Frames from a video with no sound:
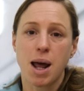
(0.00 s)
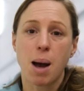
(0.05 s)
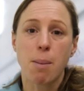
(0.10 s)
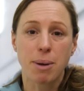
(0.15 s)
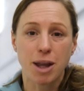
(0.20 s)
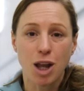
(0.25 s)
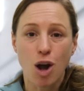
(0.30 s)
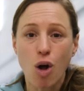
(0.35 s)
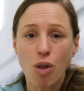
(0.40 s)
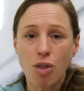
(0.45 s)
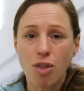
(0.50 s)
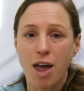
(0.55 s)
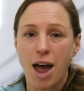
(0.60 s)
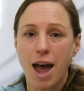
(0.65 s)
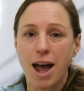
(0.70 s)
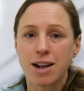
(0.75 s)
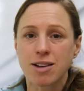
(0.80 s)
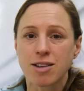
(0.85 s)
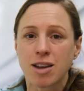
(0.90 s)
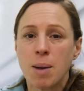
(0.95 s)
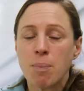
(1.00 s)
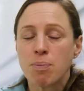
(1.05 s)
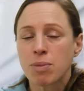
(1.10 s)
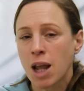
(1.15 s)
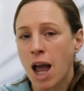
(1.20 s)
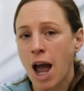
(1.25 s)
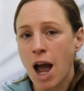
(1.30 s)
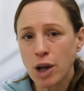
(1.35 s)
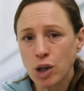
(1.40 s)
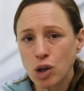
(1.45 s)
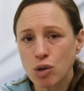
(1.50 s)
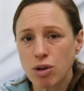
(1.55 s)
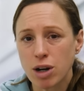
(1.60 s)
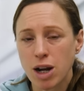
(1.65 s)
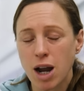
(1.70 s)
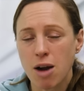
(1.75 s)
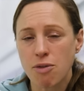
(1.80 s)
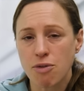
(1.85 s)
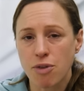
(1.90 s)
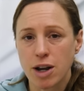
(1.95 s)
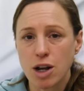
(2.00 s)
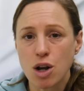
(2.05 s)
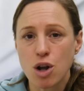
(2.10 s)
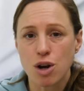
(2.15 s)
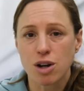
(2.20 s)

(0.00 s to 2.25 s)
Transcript: Now, beyond that, how your recovery